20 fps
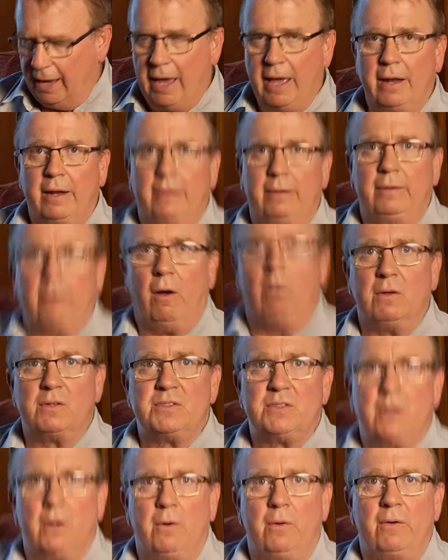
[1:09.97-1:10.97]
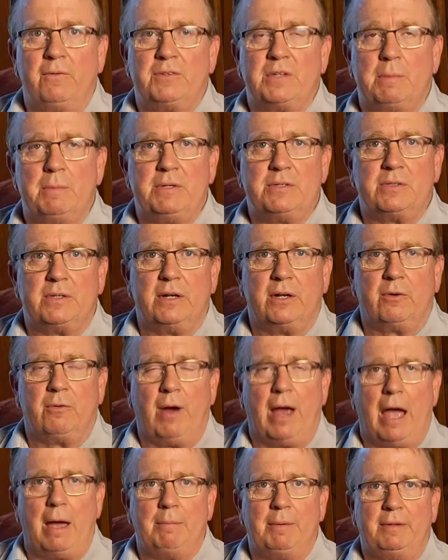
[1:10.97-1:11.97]
And also, if somebody's going to
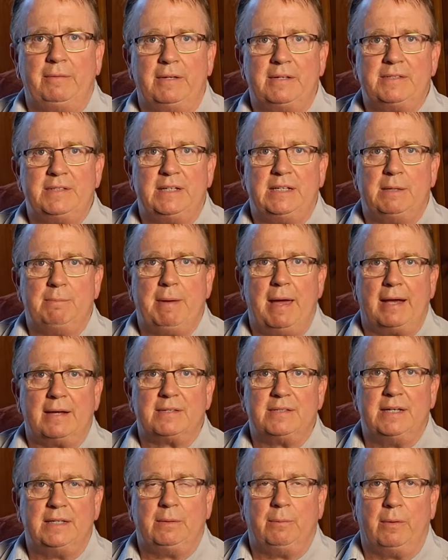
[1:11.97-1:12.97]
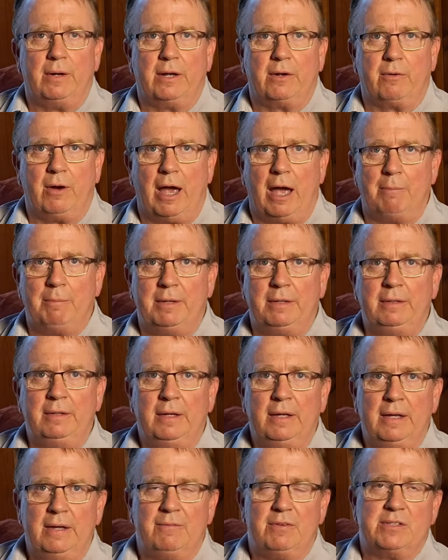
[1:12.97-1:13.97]
grab it, they see it in the back seat, they want to grab it.
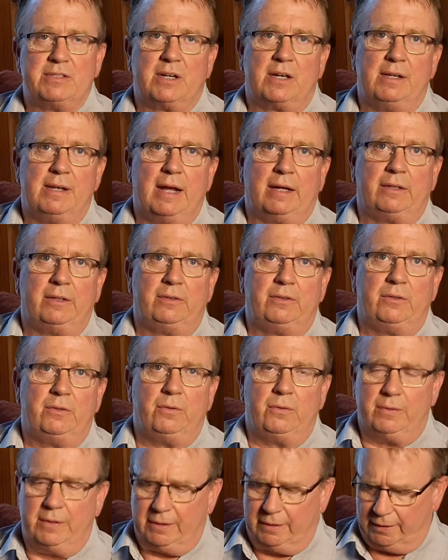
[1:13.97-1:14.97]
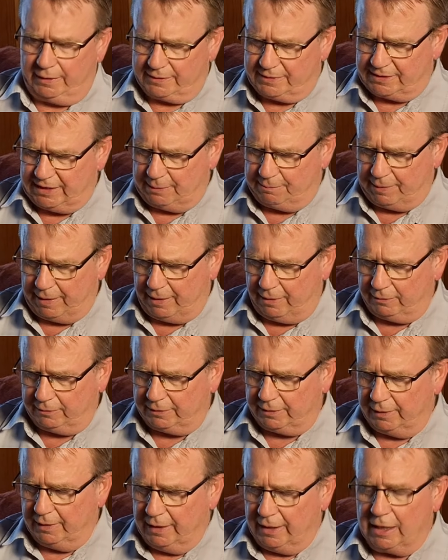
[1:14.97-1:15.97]
If it's connected to the seatbelt,
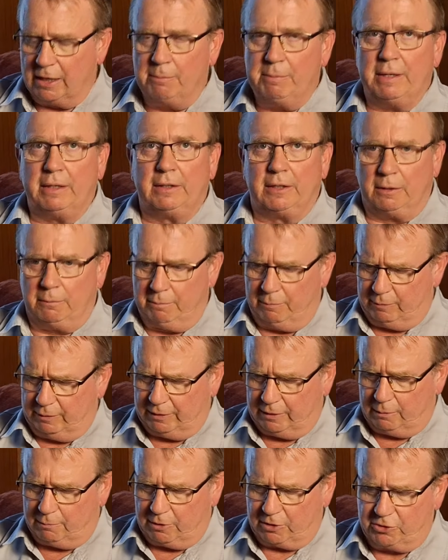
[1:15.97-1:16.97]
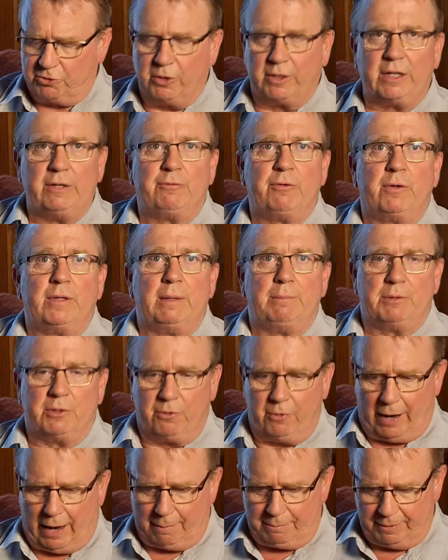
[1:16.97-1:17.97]
it'll be a little more tricky for them to
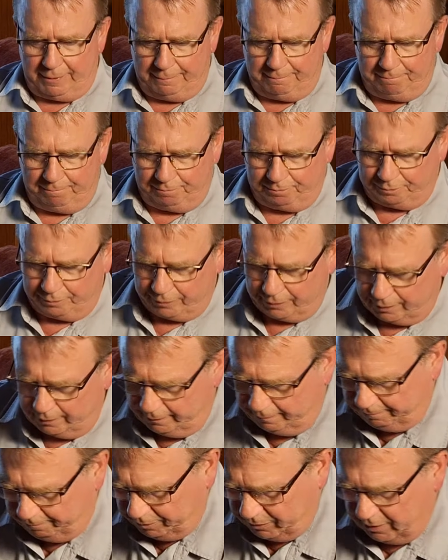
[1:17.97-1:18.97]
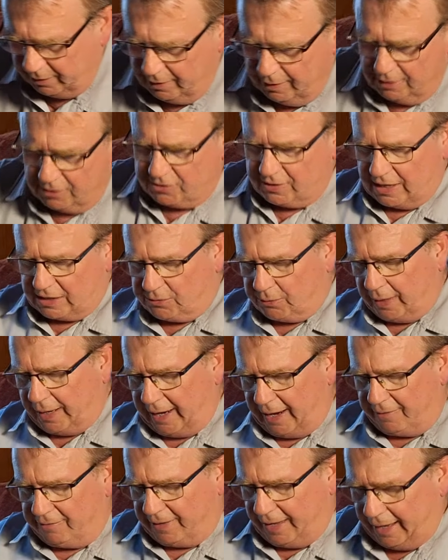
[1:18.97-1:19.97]
grab. So that's why I
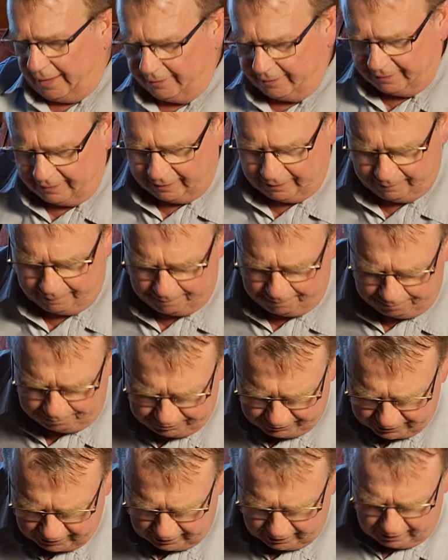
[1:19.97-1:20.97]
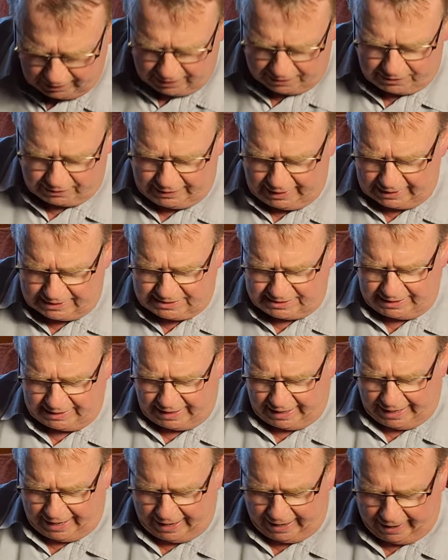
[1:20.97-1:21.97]
have that. The next thing
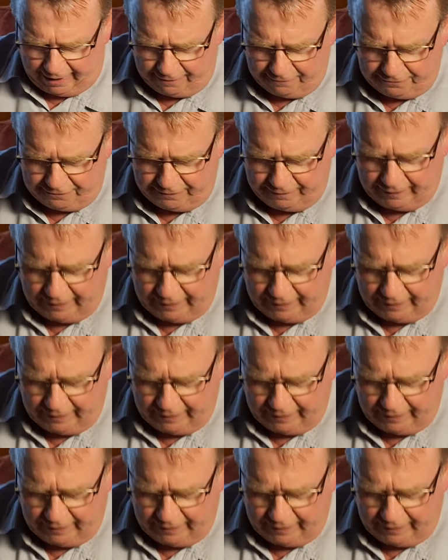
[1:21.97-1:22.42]
I have